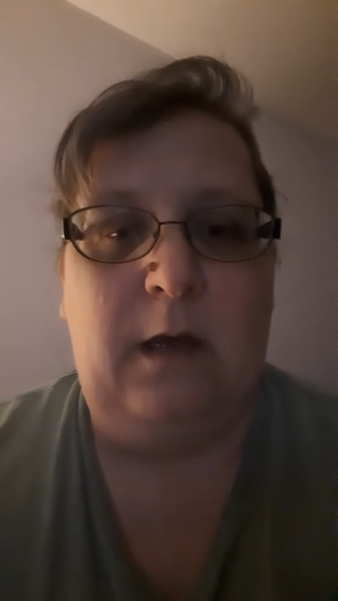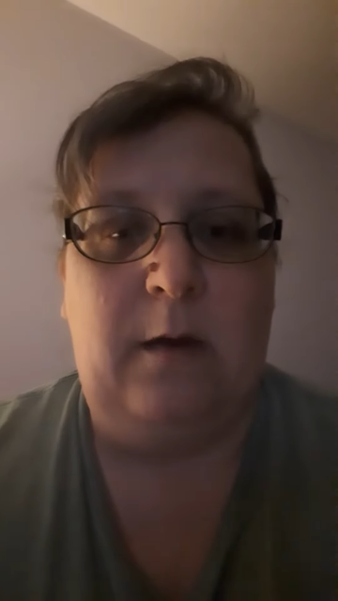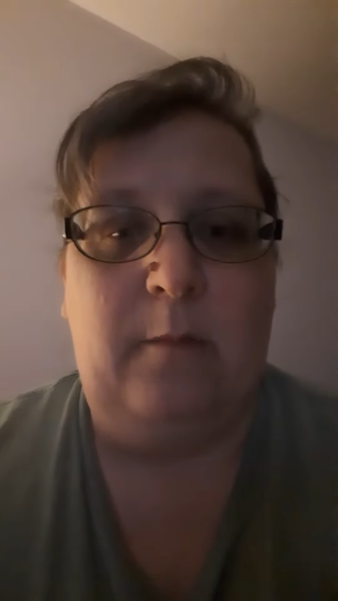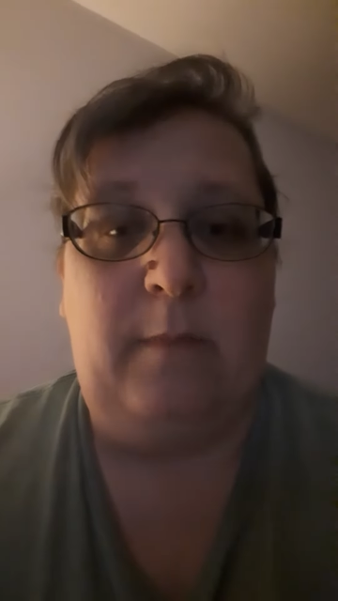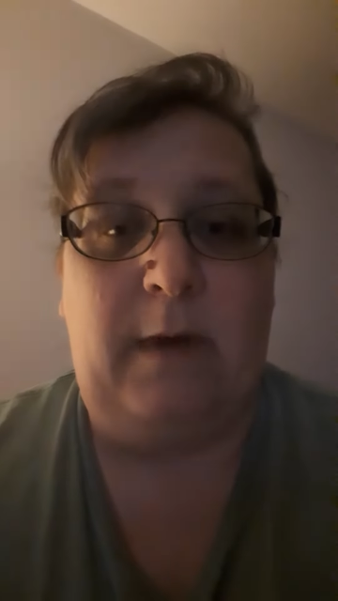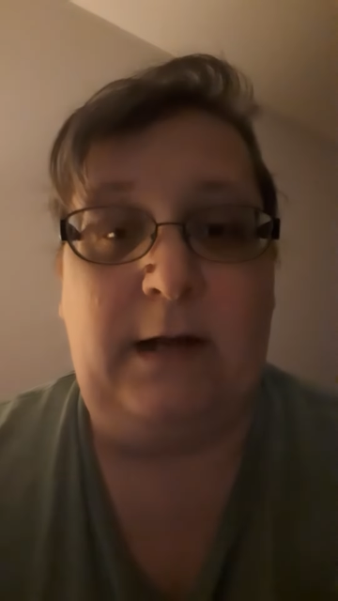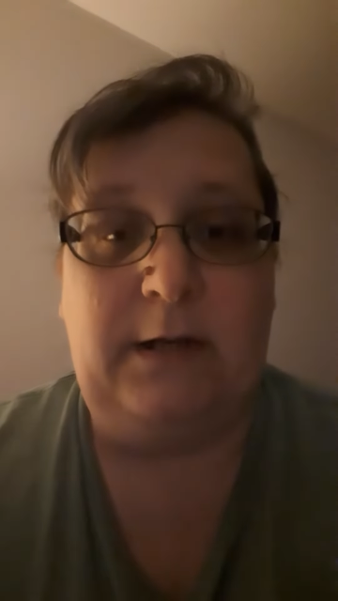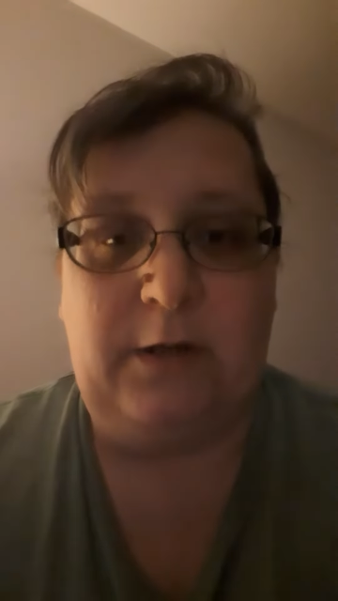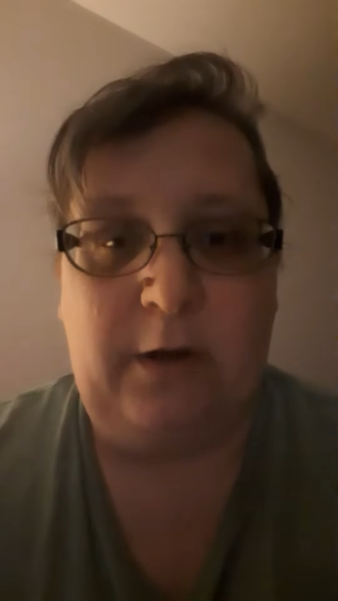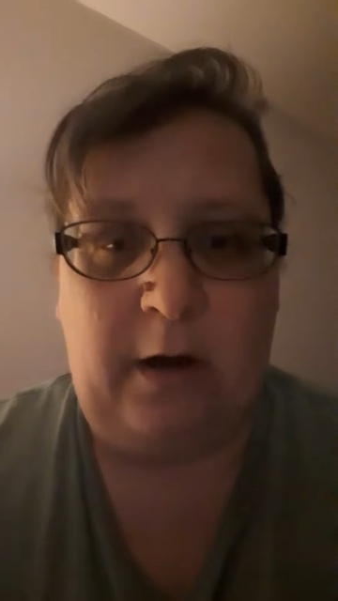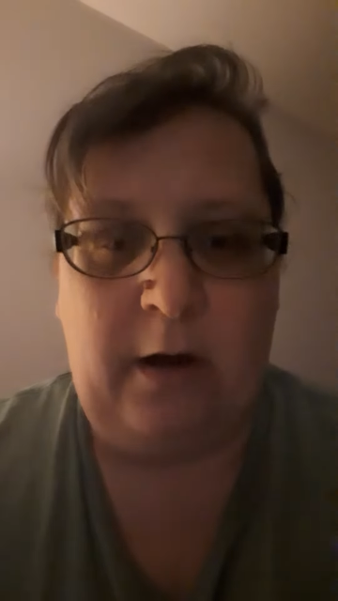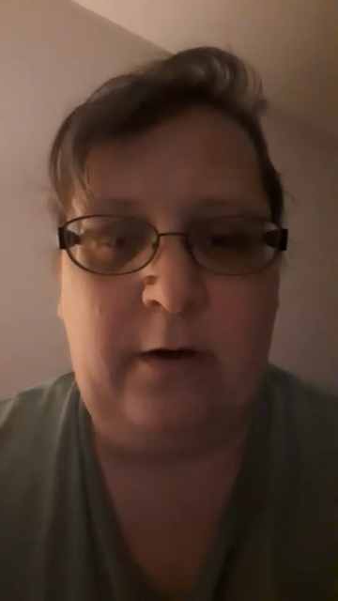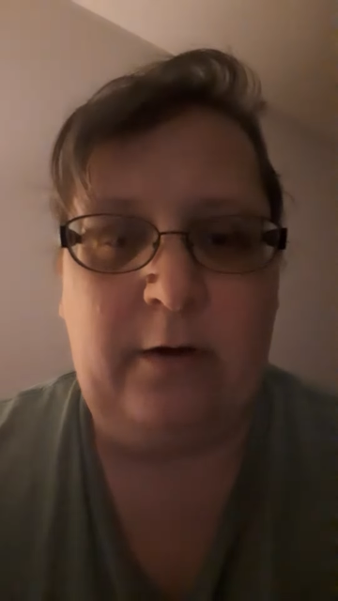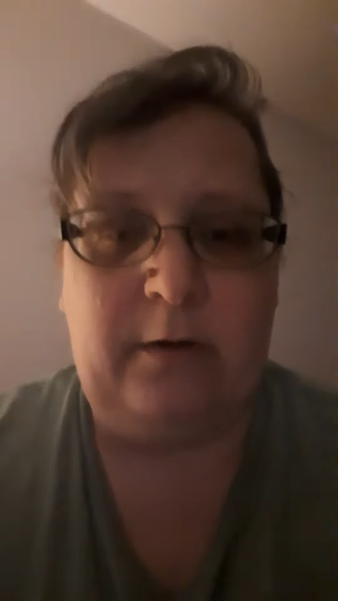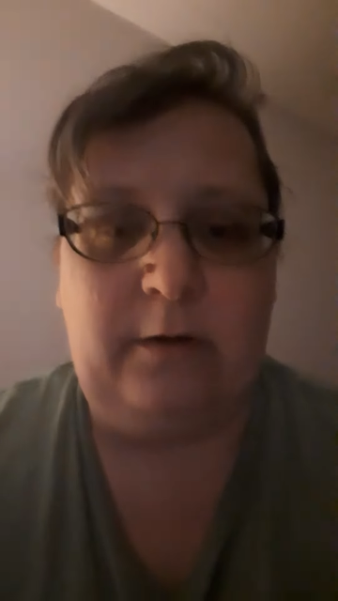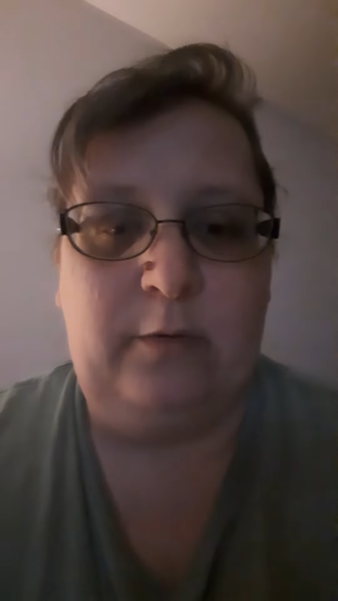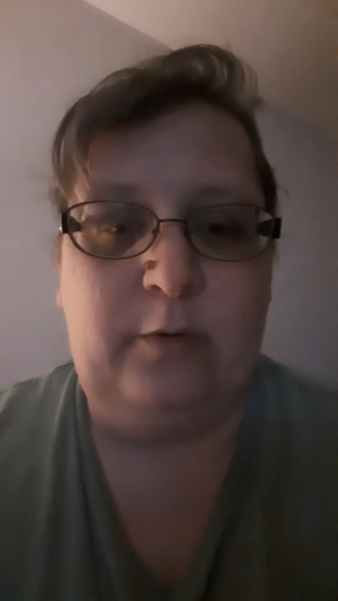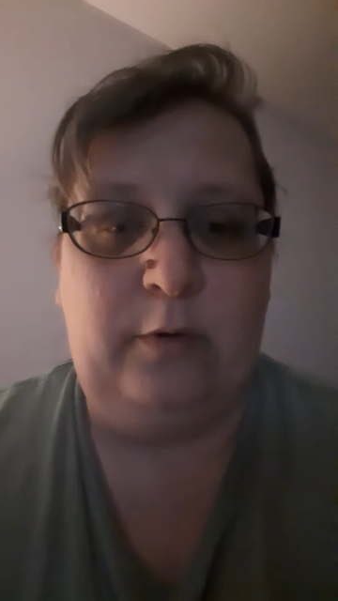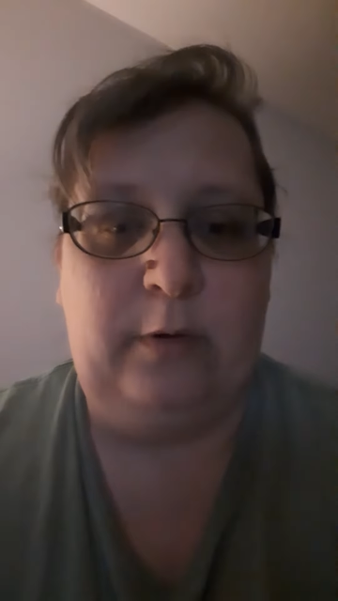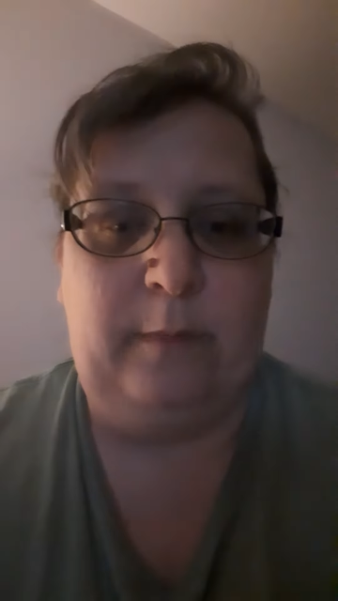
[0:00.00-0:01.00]
My
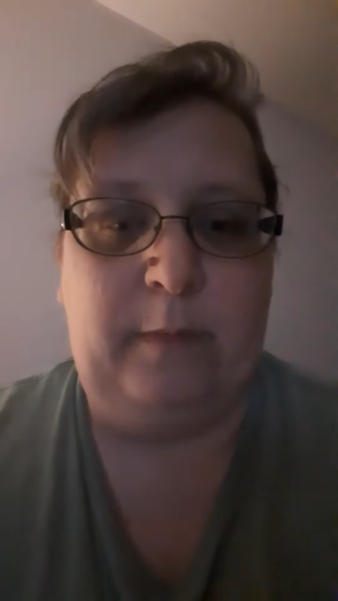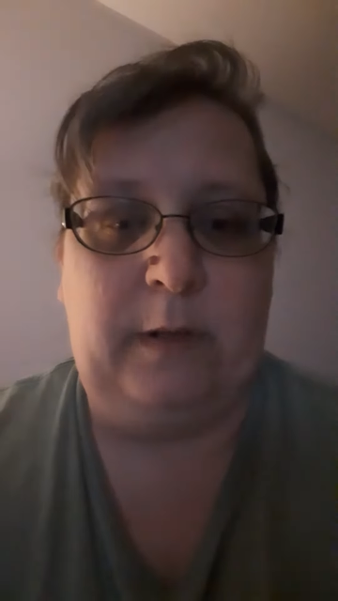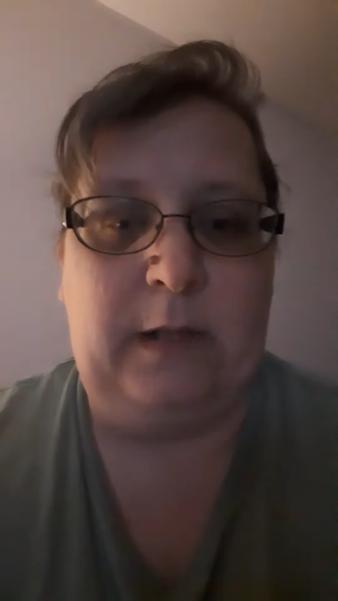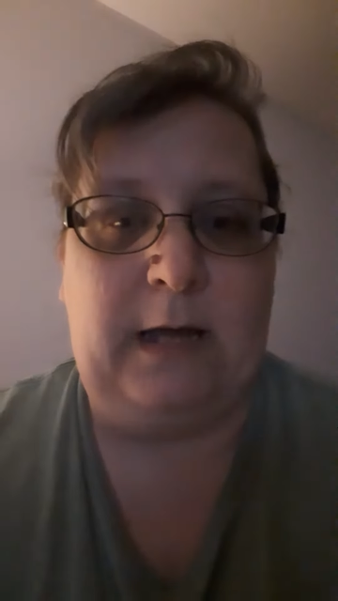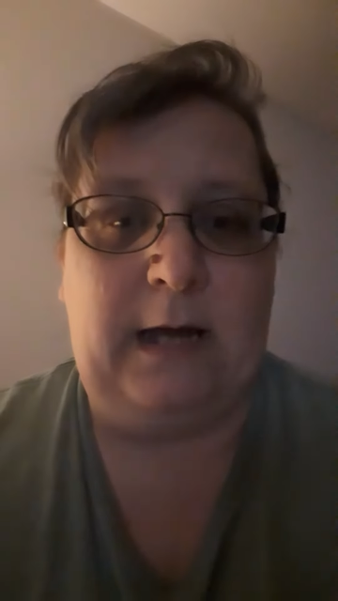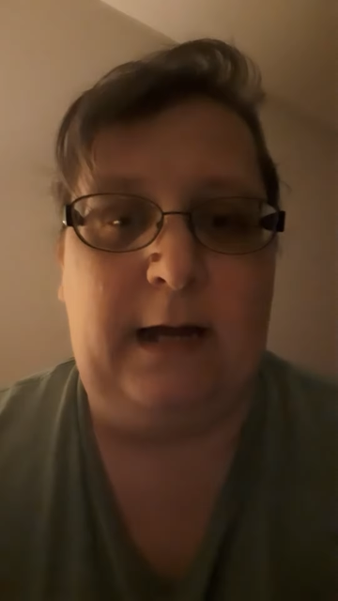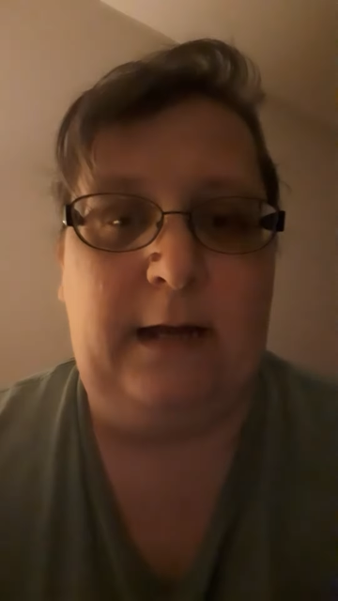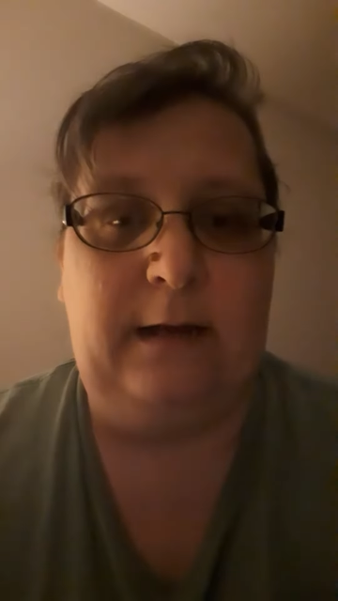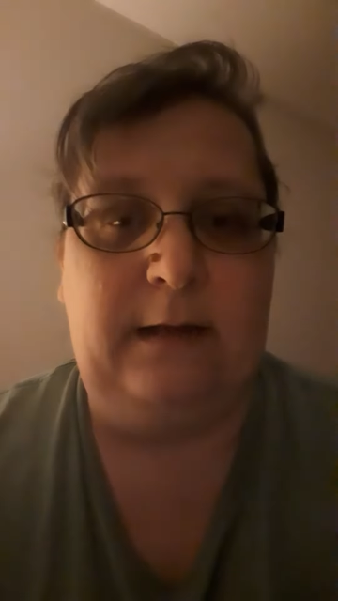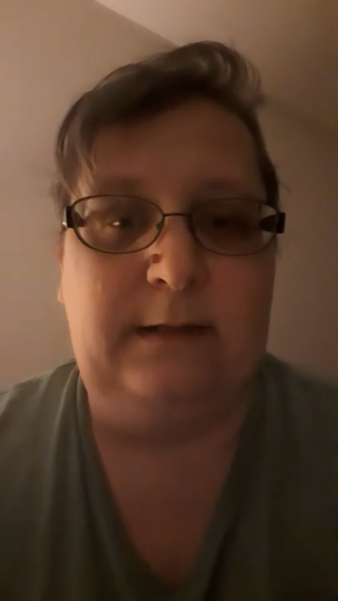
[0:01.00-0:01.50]
daughter, who applied,